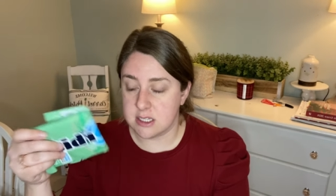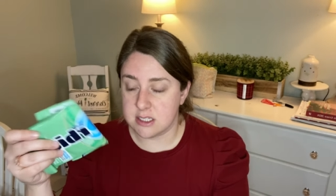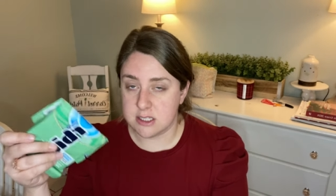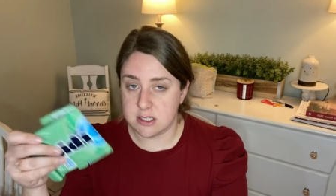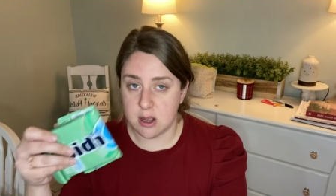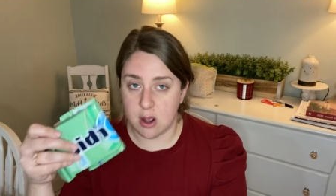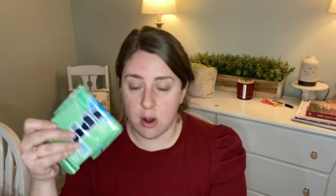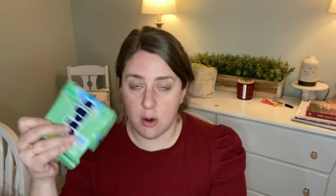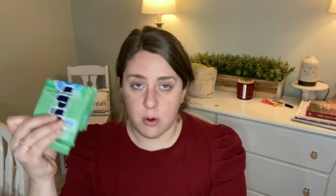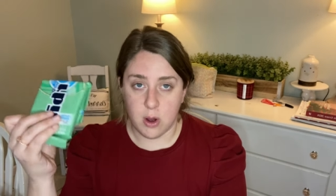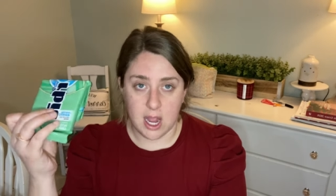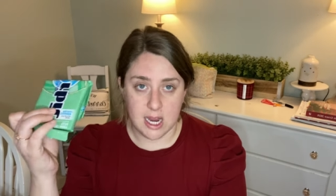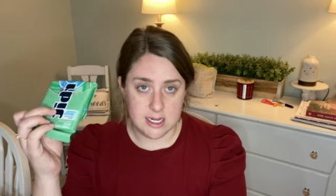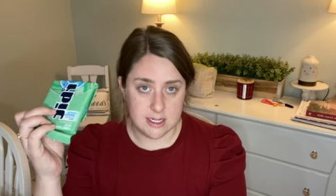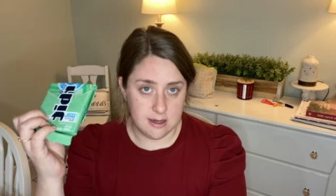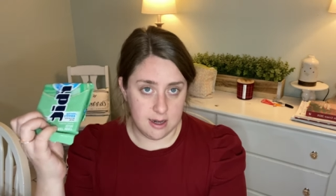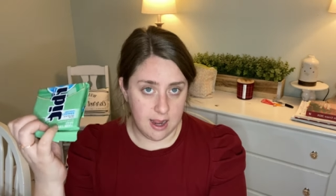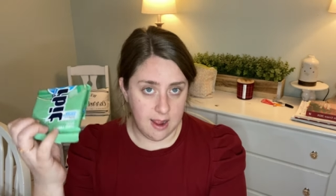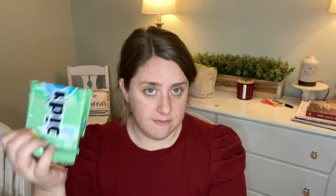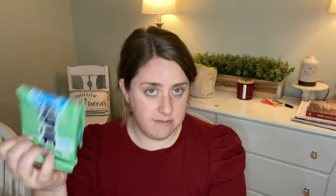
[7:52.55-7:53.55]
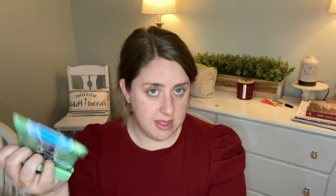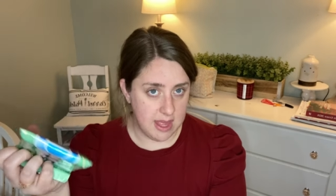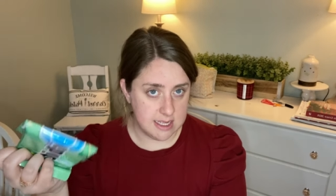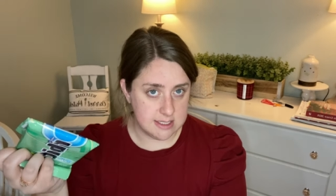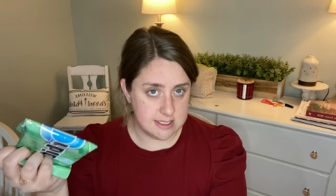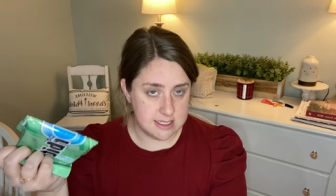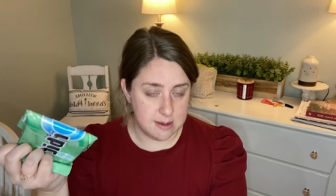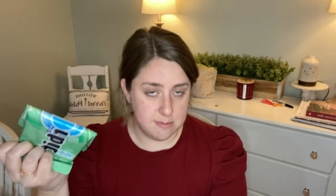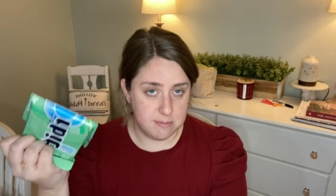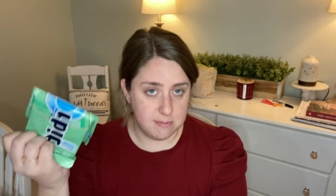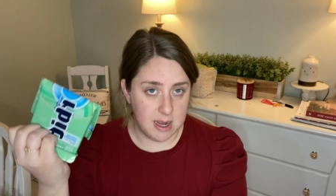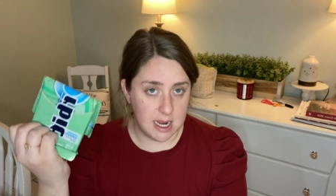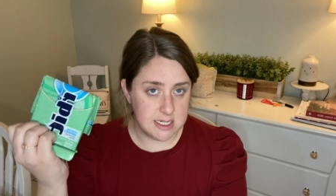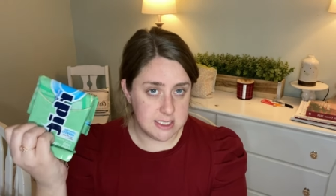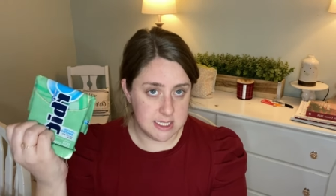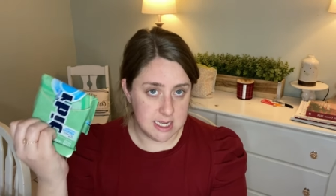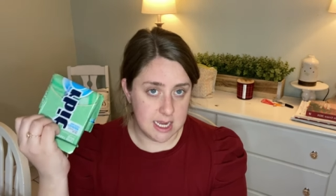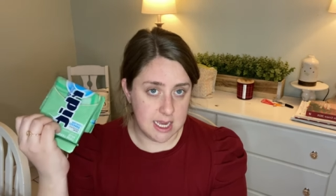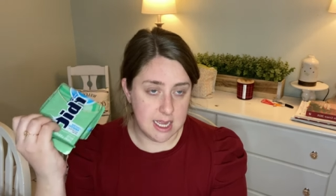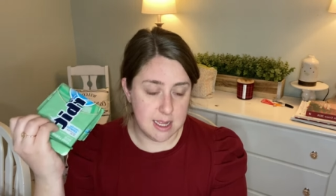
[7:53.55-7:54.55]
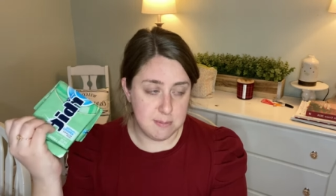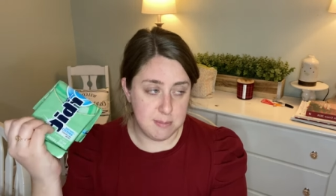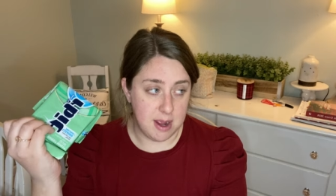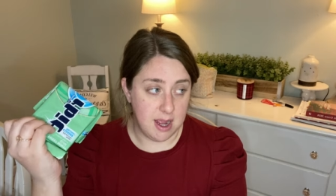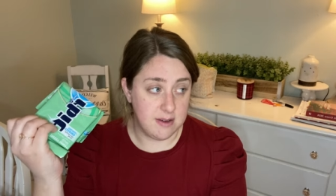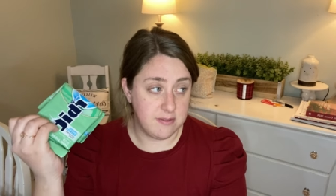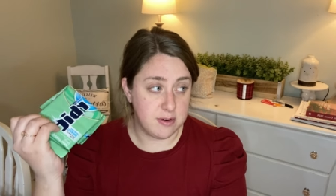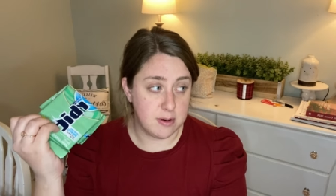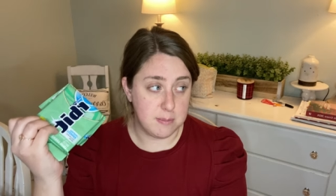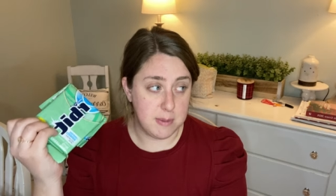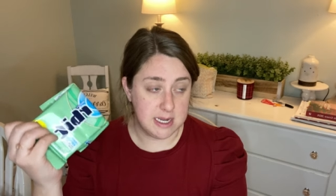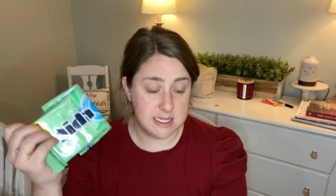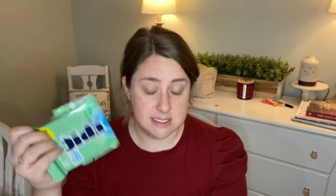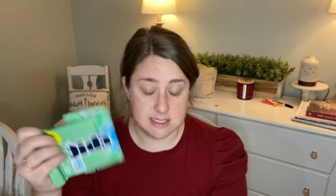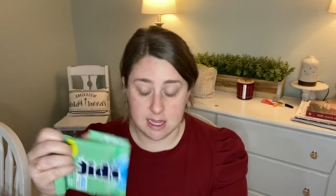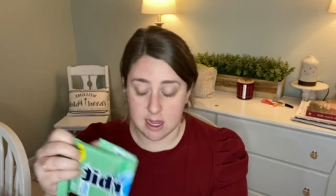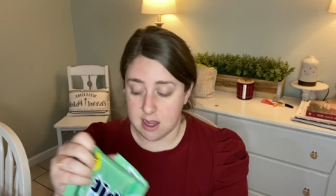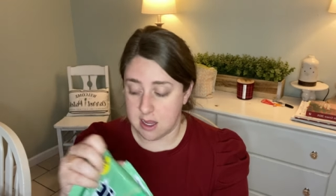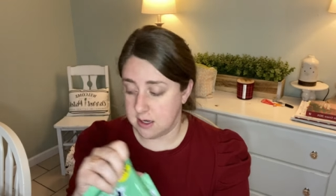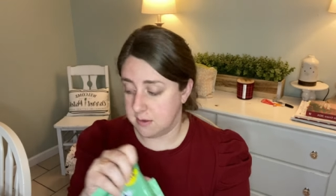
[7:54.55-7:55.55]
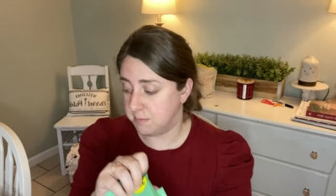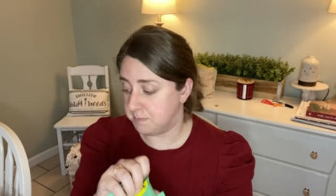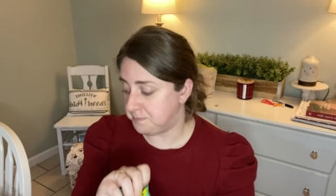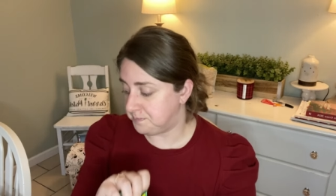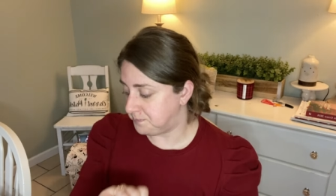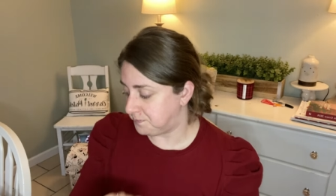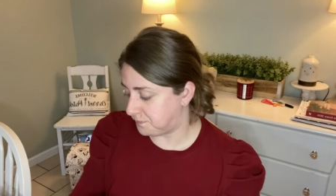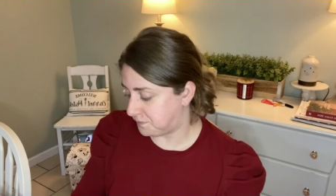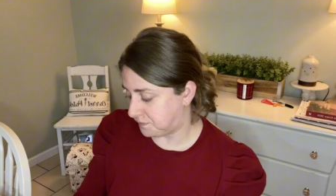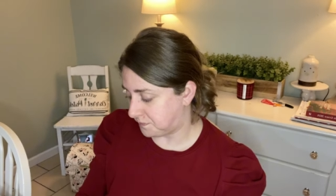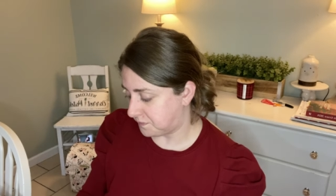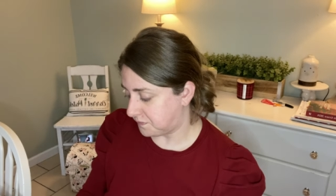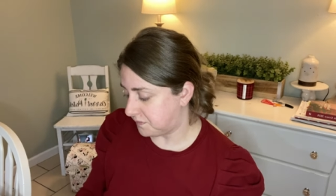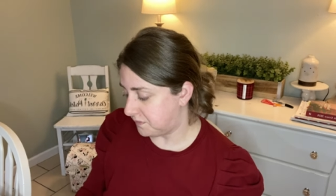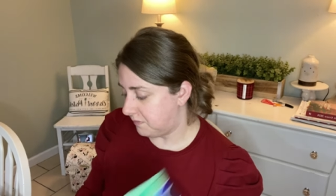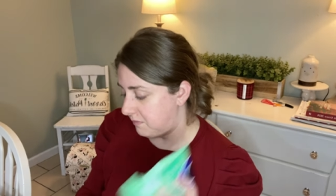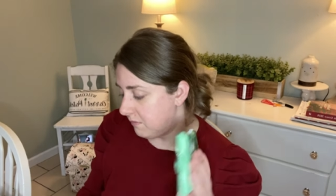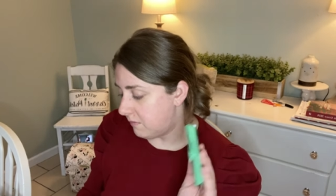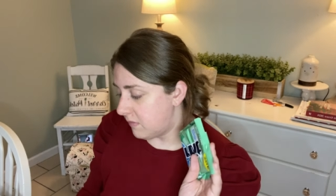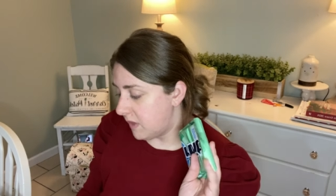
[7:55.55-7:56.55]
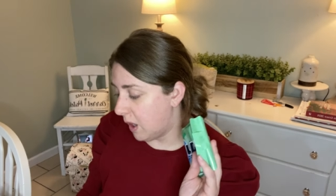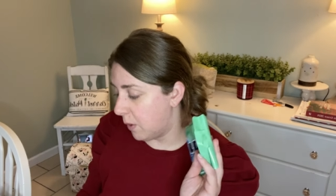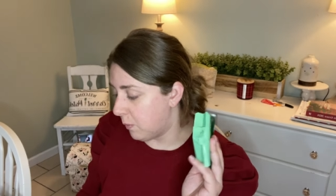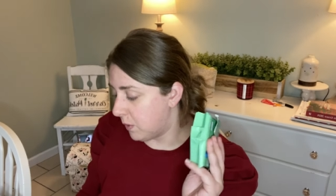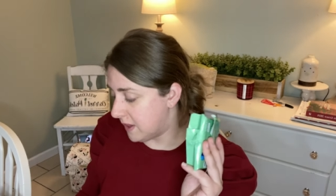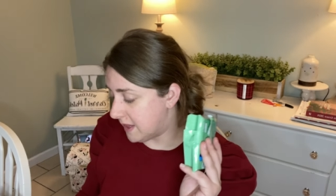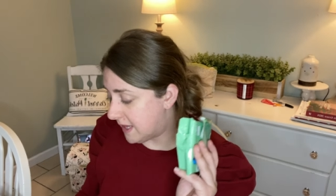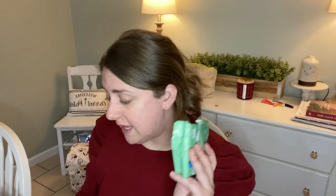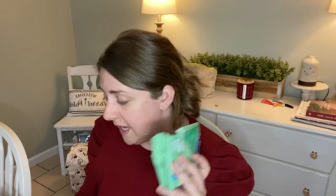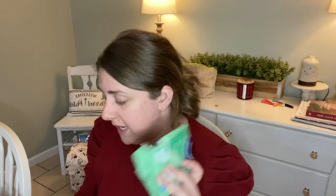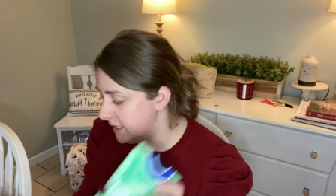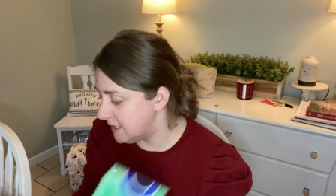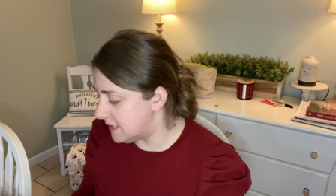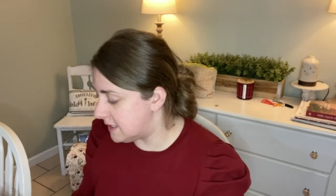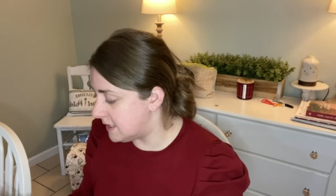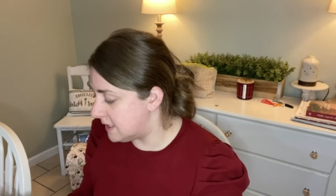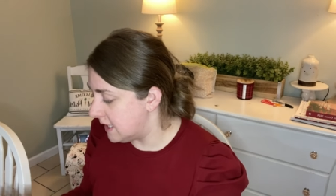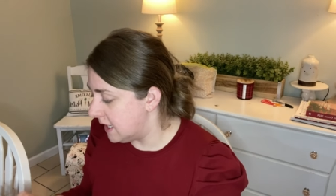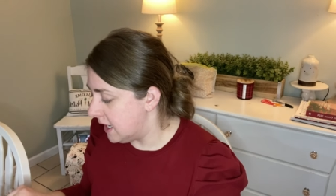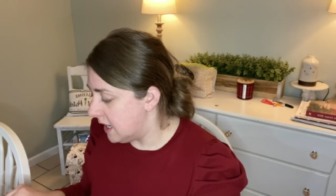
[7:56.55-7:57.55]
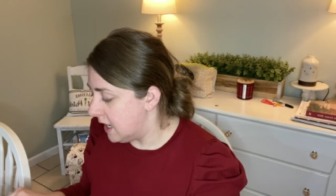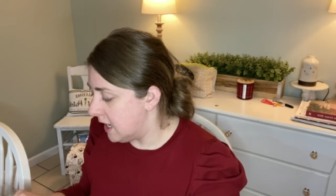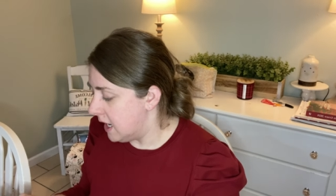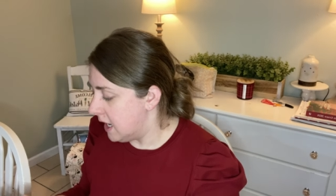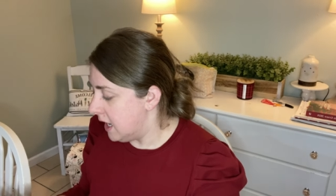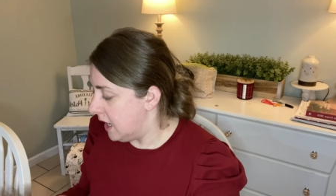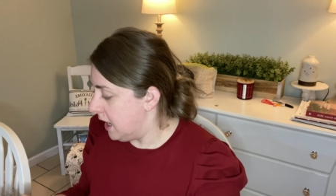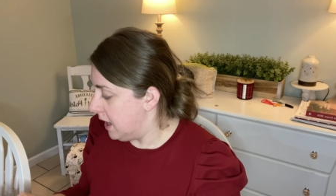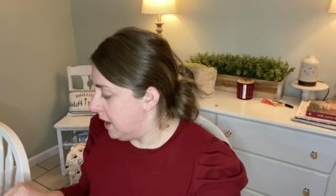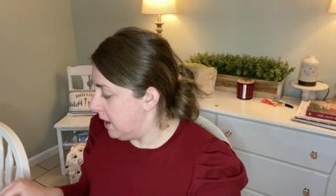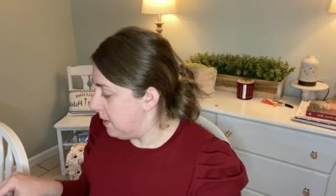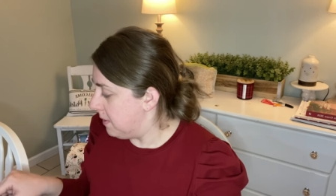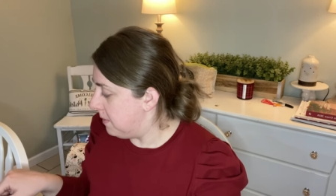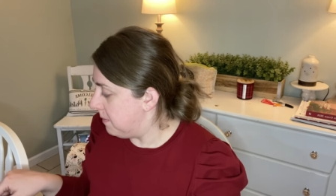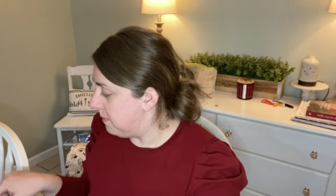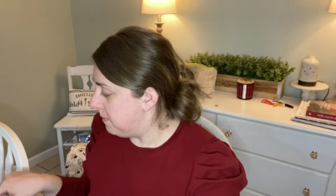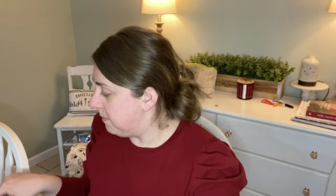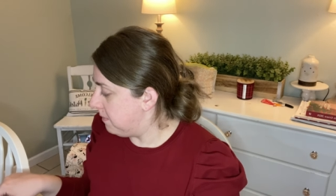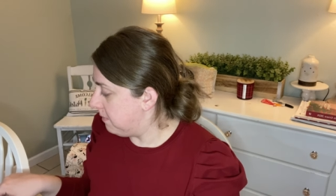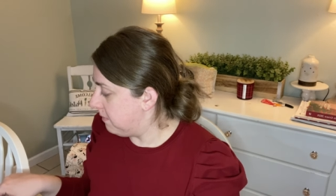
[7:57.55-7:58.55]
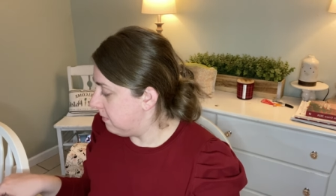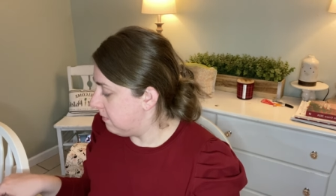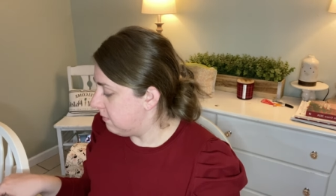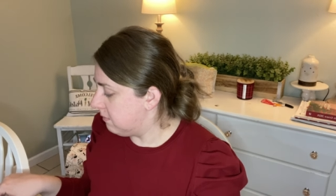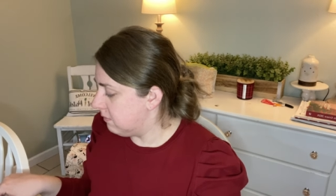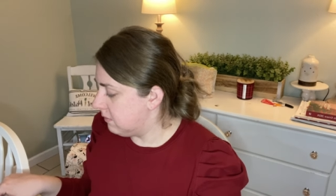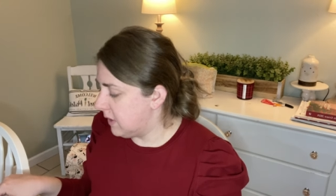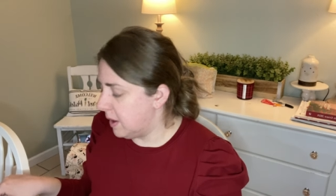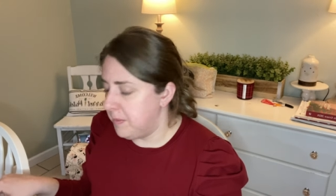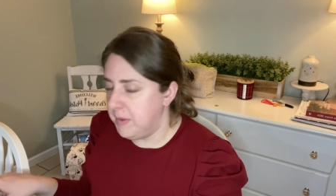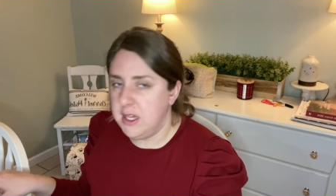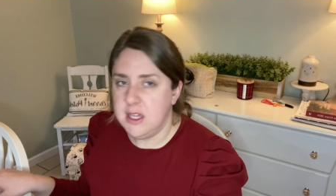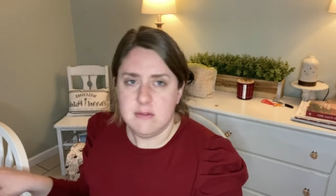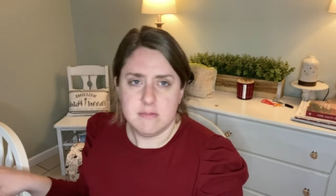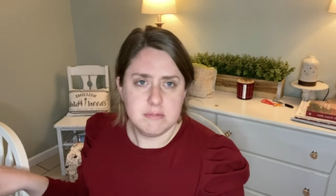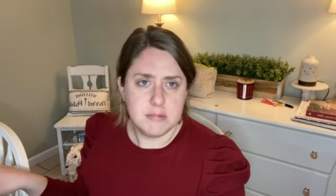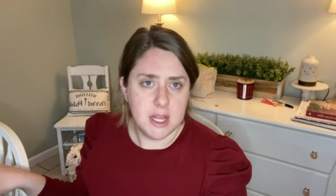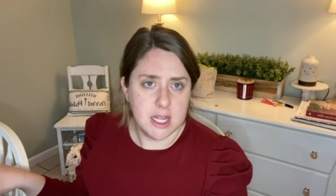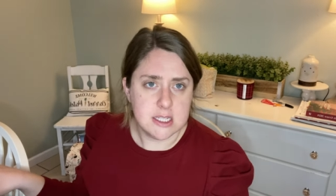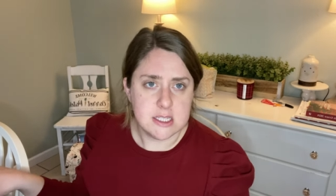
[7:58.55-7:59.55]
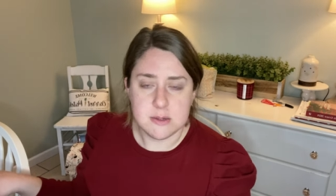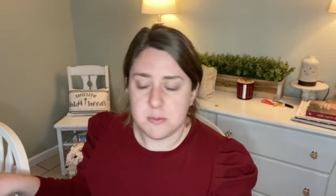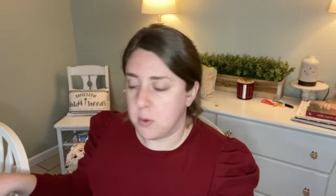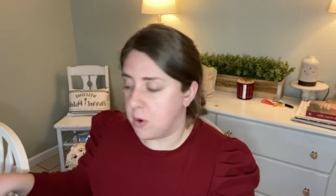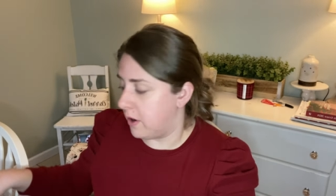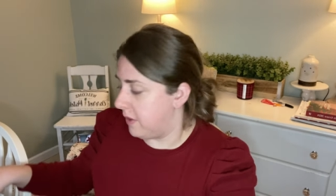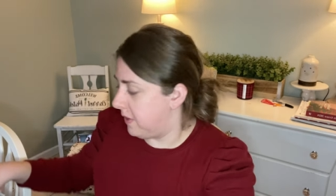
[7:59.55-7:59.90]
So I have that same idea in mind for my son with this. Let me get some more